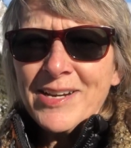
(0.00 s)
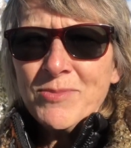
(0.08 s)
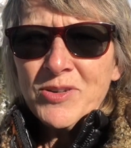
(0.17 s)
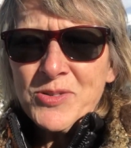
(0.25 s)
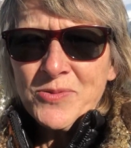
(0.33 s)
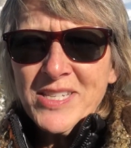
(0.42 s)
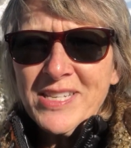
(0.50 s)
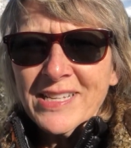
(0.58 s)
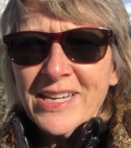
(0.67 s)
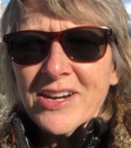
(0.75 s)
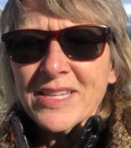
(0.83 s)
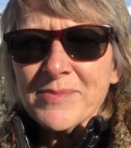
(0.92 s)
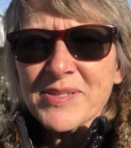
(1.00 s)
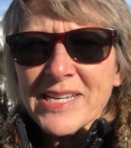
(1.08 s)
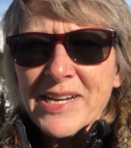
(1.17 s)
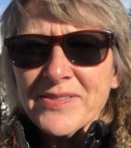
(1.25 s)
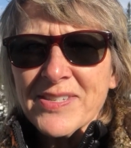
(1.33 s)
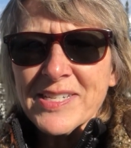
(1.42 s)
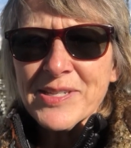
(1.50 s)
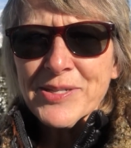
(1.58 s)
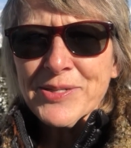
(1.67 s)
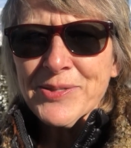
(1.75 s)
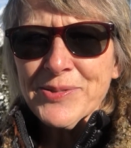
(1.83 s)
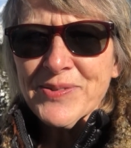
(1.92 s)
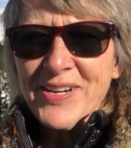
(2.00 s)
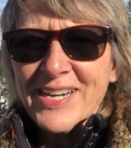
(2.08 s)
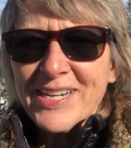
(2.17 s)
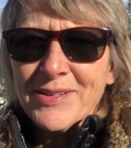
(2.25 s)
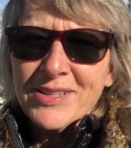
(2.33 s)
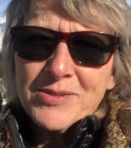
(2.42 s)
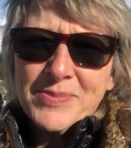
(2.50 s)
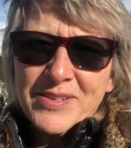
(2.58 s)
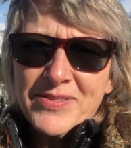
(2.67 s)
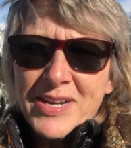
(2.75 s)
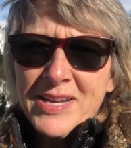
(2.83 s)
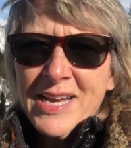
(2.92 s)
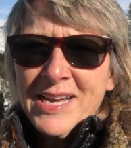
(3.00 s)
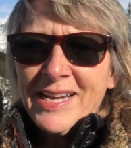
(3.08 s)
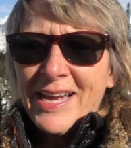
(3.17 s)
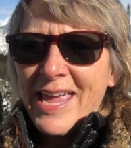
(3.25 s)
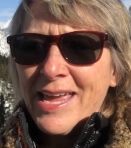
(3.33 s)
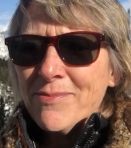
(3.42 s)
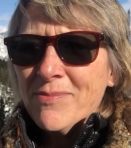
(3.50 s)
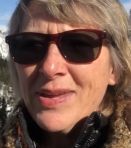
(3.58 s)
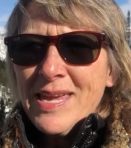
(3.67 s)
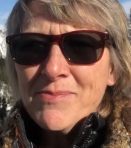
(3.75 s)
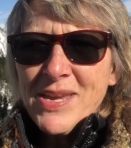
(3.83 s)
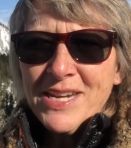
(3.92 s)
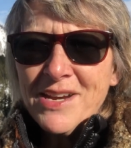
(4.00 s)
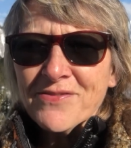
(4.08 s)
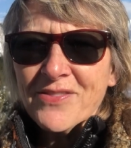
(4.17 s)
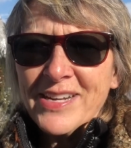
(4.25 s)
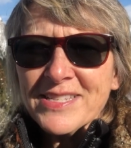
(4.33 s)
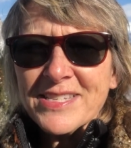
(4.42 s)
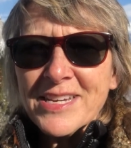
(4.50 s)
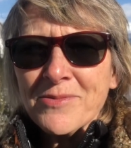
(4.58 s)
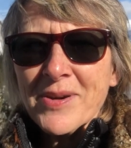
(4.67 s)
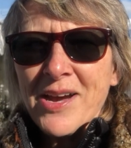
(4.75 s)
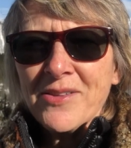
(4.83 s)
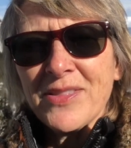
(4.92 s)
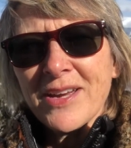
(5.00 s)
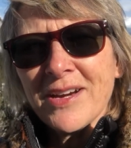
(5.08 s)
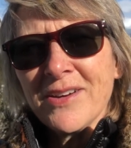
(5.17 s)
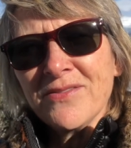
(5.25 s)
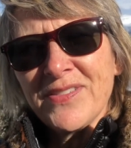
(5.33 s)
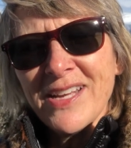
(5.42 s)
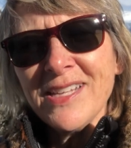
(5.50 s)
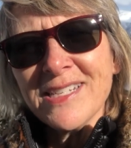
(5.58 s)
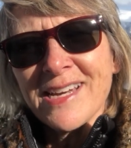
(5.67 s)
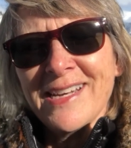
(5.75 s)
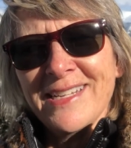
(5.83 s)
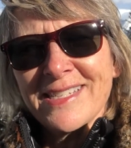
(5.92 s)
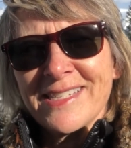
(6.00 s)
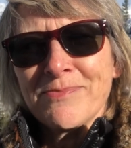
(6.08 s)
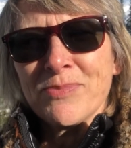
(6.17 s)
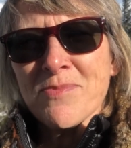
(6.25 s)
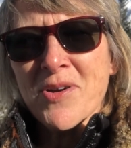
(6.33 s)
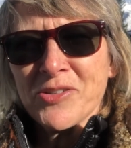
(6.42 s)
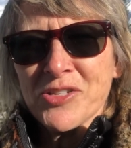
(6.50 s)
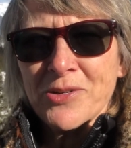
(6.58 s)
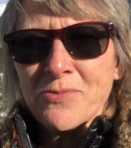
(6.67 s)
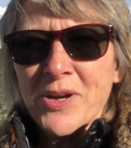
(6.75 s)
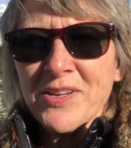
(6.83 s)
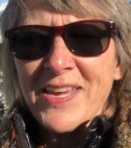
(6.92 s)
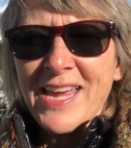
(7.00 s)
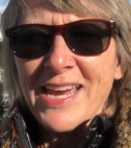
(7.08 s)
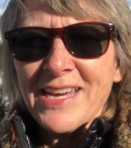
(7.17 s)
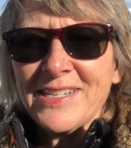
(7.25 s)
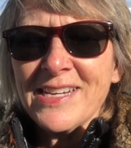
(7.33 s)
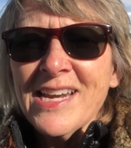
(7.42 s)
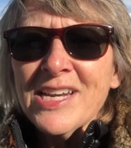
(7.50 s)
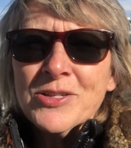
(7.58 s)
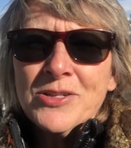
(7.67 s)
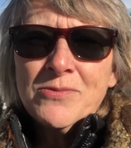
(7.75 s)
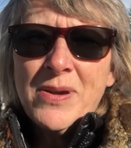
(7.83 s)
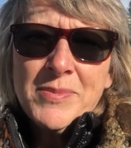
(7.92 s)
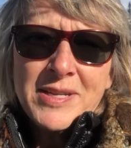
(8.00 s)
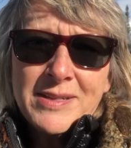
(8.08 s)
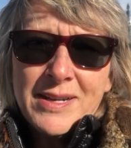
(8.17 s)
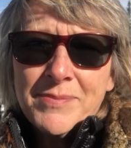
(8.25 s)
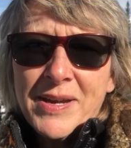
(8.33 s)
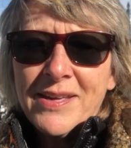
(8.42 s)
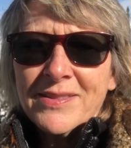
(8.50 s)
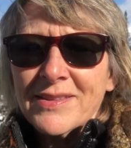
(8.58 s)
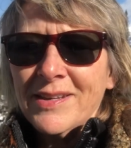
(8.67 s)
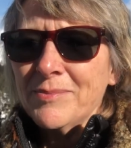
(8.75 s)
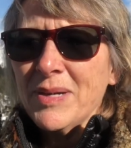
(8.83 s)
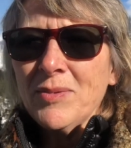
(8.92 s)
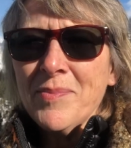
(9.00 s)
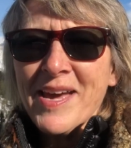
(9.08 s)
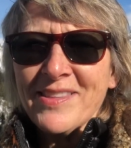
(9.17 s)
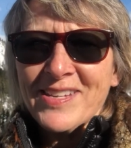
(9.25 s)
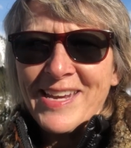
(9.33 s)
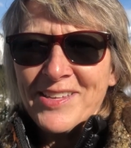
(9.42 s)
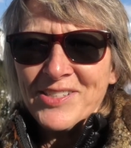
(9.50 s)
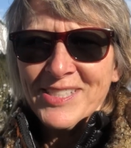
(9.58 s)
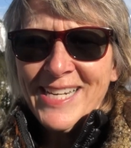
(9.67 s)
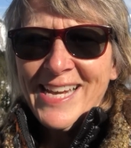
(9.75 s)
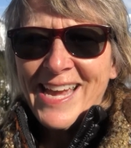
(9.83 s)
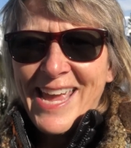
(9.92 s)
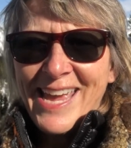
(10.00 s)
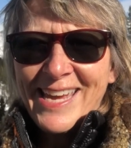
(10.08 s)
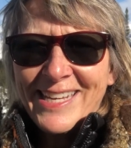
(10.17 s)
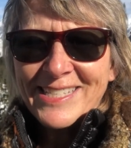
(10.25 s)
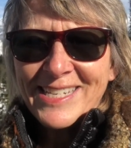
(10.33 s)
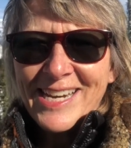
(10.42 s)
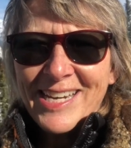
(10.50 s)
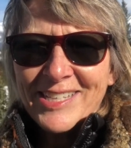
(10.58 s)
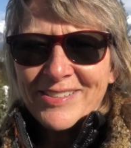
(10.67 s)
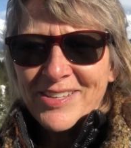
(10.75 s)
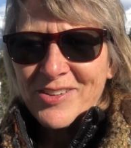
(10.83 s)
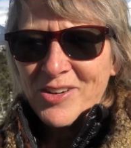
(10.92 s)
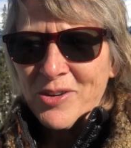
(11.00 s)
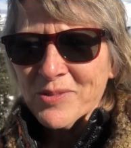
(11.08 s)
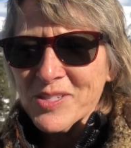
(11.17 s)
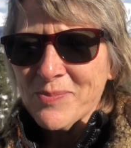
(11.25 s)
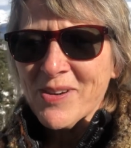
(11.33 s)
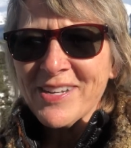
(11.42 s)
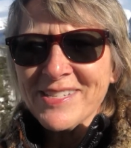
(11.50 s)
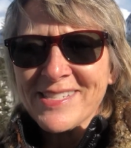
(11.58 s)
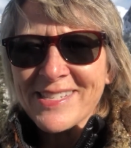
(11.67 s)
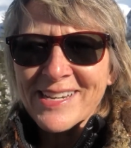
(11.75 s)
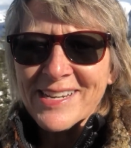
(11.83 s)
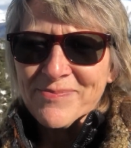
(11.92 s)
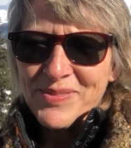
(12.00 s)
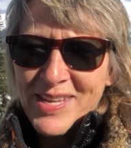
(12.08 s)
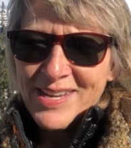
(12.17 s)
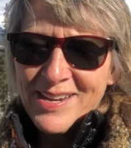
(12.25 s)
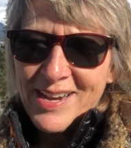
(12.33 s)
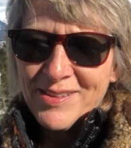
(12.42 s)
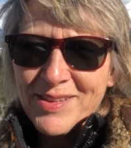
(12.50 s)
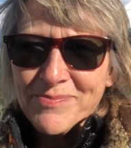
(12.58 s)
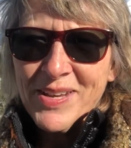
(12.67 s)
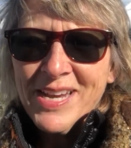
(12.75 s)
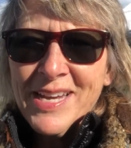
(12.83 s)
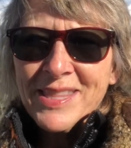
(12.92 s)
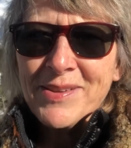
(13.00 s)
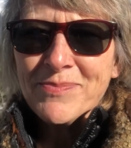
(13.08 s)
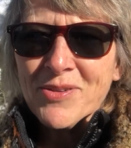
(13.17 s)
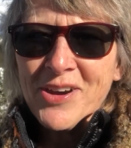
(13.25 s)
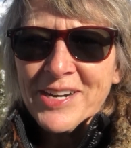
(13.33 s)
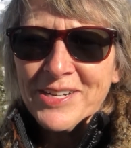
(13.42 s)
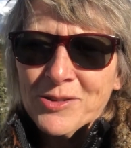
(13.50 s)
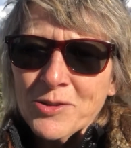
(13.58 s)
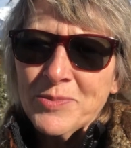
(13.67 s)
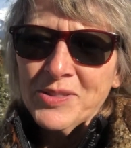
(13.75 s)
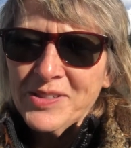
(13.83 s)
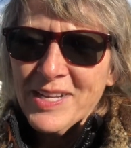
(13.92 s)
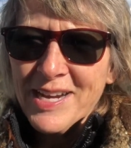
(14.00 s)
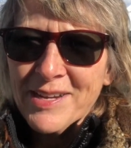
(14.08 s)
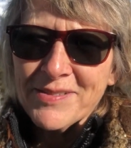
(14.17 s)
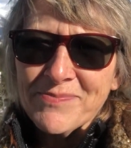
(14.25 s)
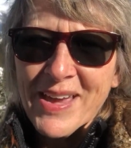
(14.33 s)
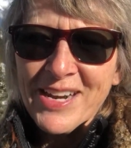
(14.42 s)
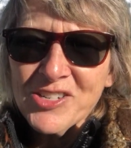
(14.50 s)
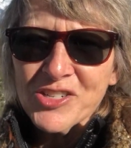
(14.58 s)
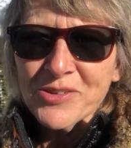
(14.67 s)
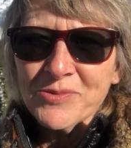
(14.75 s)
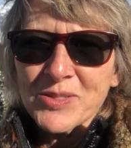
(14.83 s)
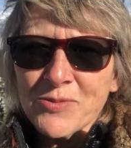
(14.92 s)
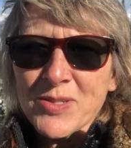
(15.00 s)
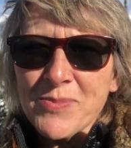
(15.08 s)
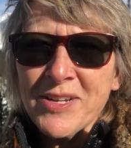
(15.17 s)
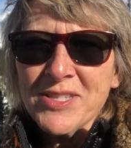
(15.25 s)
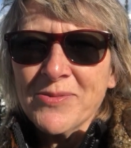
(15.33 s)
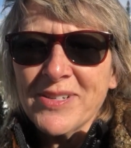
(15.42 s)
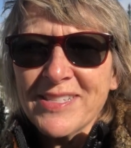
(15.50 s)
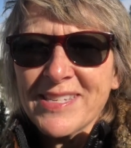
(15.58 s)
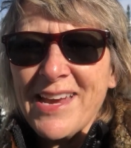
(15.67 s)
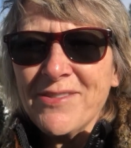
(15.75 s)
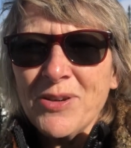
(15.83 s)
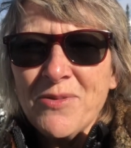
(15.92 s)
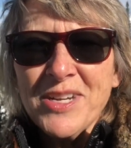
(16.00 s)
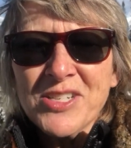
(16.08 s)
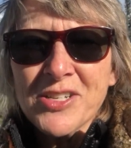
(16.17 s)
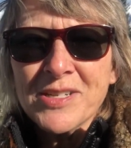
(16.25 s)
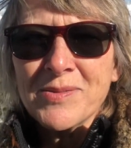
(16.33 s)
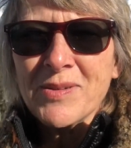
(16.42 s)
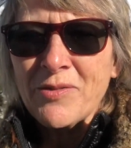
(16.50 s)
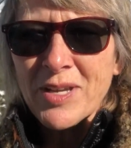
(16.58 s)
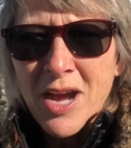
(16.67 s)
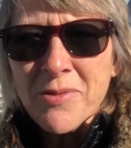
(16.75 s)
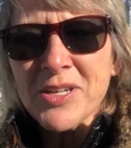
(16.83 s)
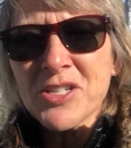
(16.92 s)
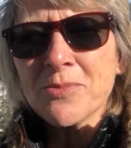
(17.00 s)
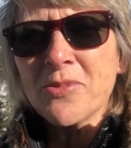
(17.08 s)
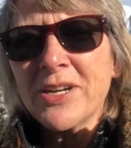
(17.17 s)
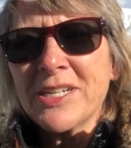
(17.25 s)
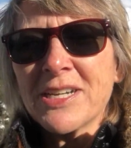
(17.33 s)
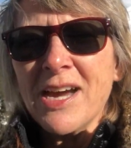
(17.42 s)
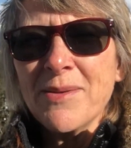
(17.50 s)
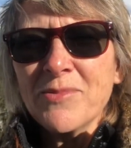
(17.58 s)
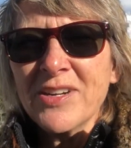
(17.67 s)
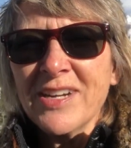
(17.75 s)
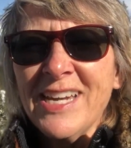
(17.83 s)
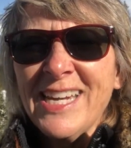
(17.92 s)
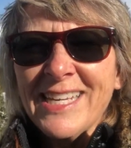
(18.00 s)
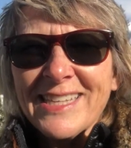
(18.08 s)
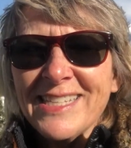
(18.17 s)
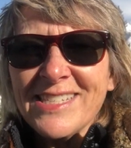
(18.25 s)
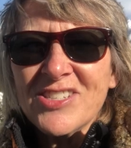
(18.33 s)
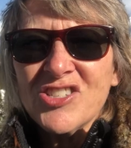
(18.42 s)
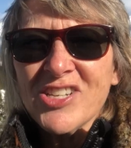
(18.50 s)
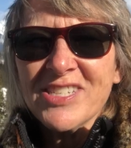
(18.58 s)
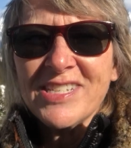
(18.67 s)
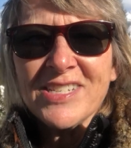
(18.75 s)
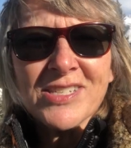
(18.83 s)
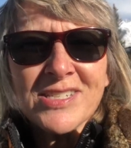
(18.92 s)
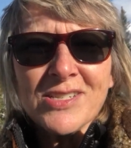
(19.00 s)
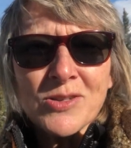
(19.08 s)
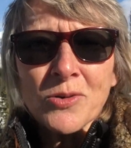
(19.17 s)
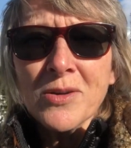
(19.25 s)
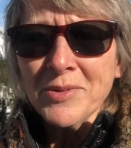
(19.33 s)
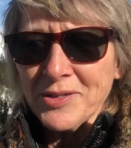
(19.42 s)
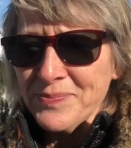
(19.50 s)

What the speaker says: most recently got themselves into a little bit of a media frenzy around their Valentine's promotion, where they had 2 women in a bubble bath together. And her response, the product global manager's response was, have we not reached a point in time where this just isn't normal?